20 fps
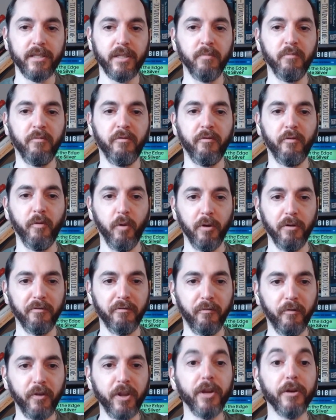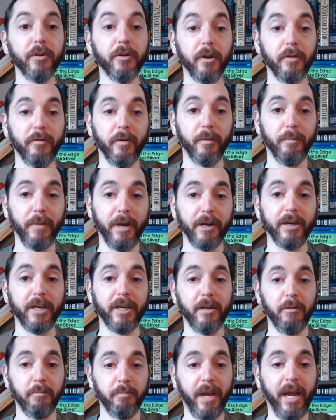him for fear of
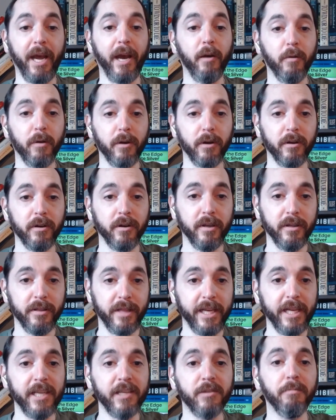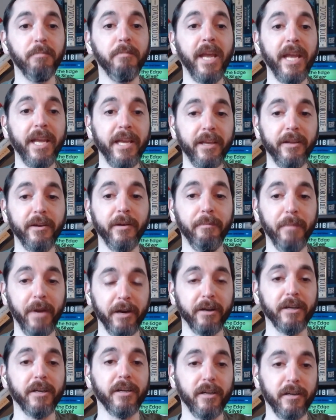American power, that he's made
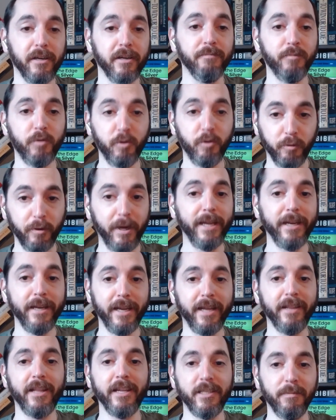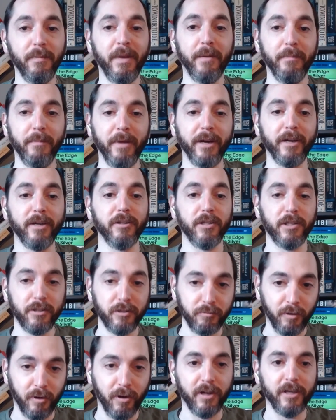America great again, that he's made America
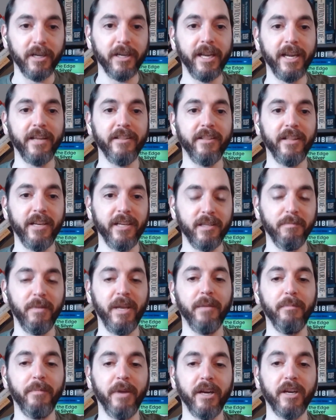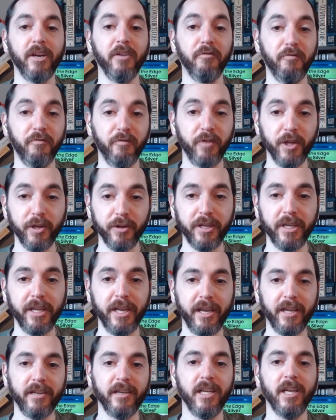strong again, that he's made America feared
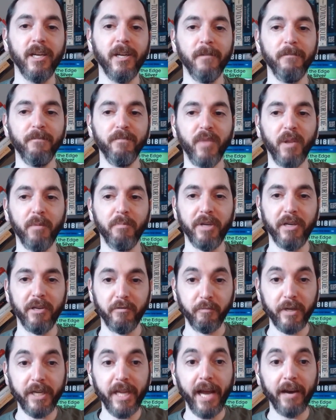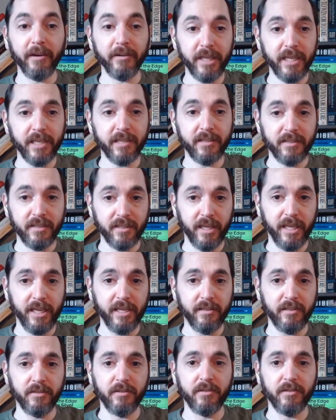again. But in reality, it's